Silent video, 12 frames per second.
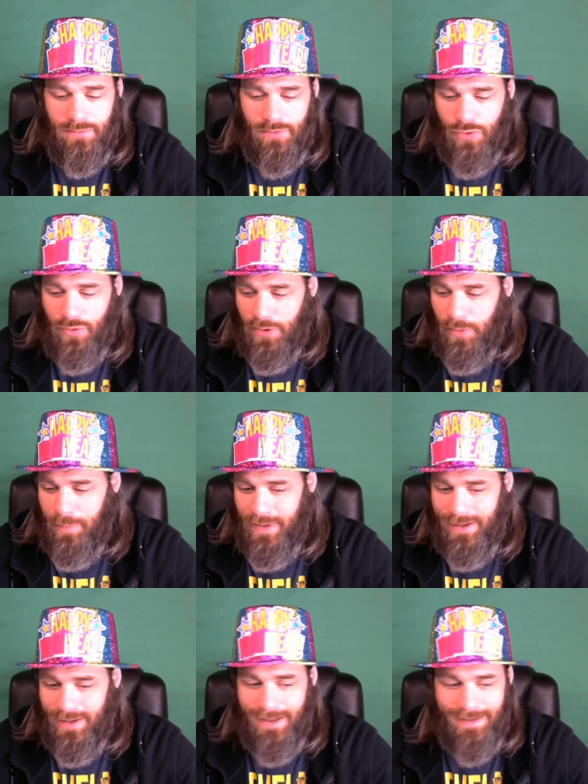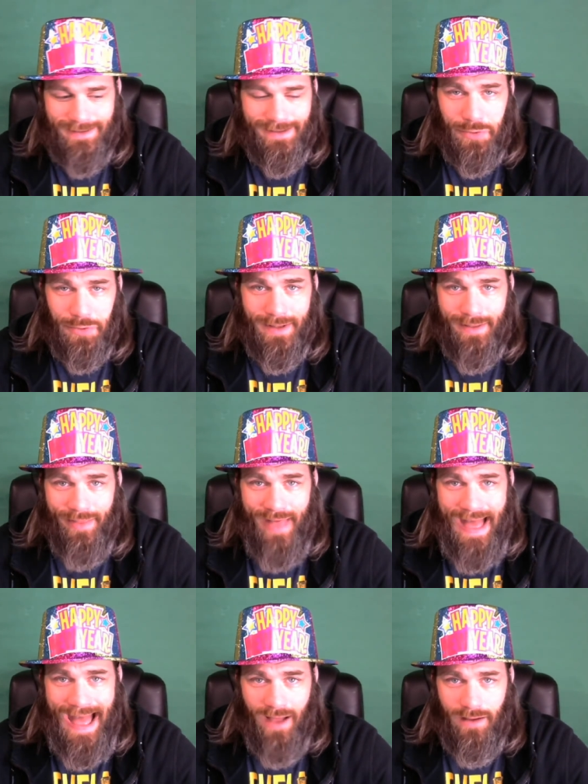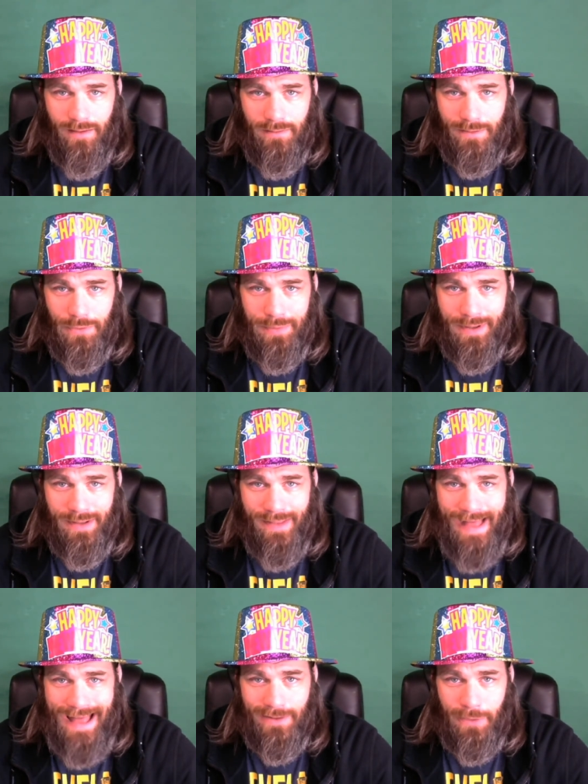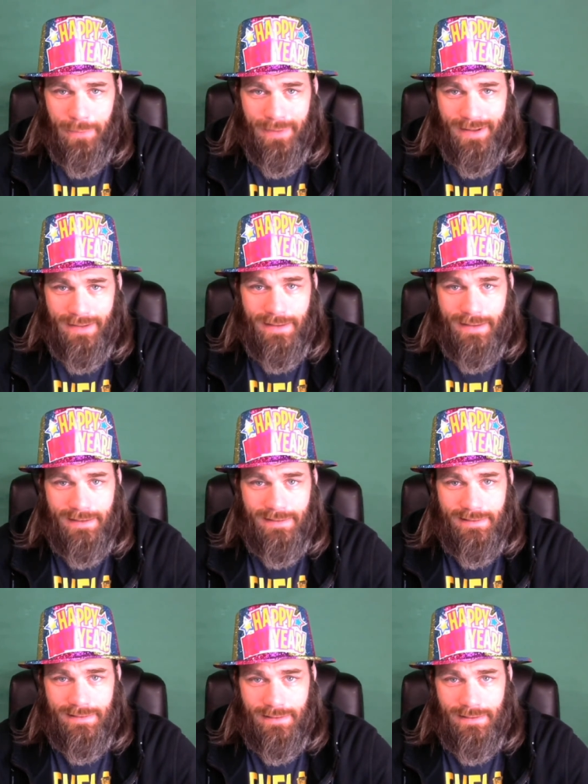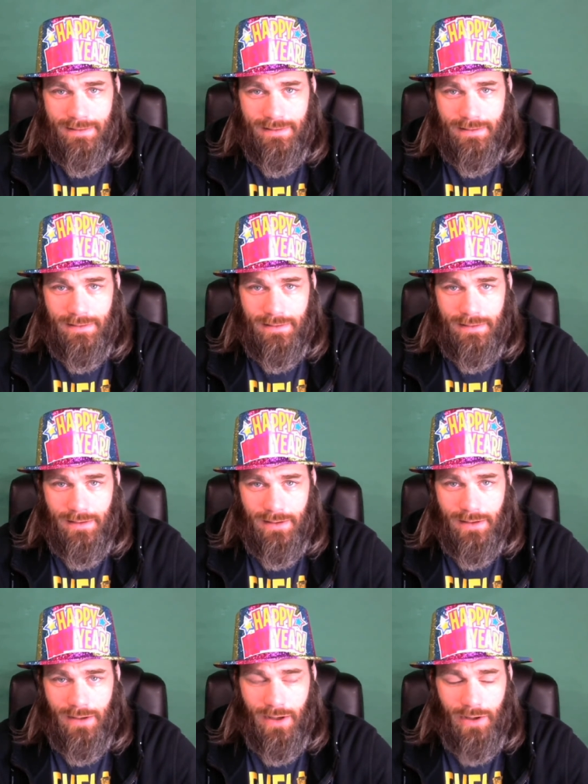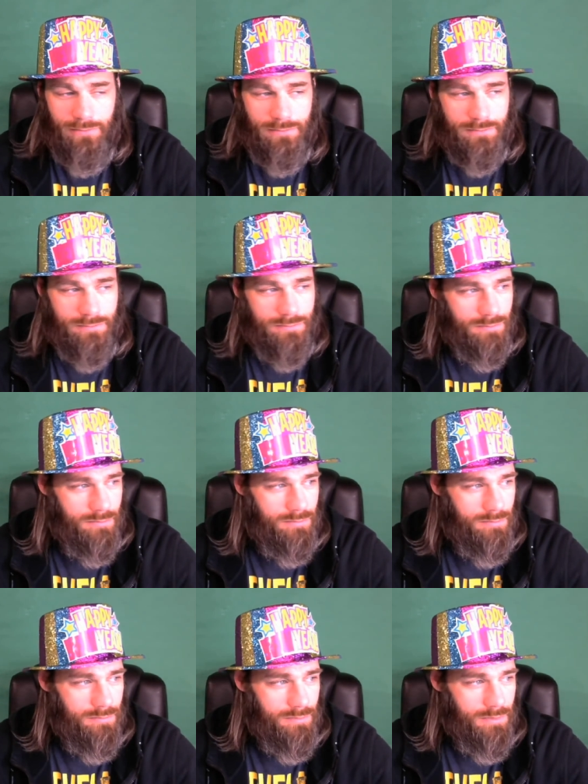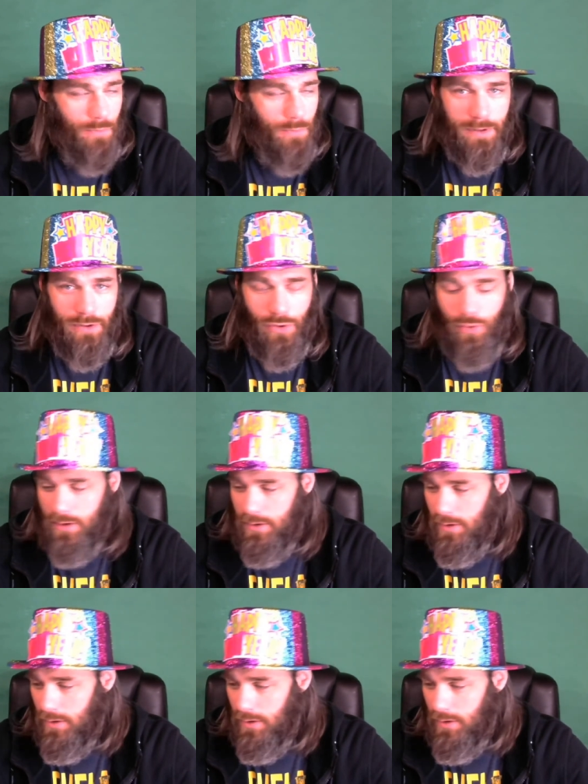Do a little bit of this, a little bit of that, a little bit of that, a little bit of this. You know? That's what we'll be doing.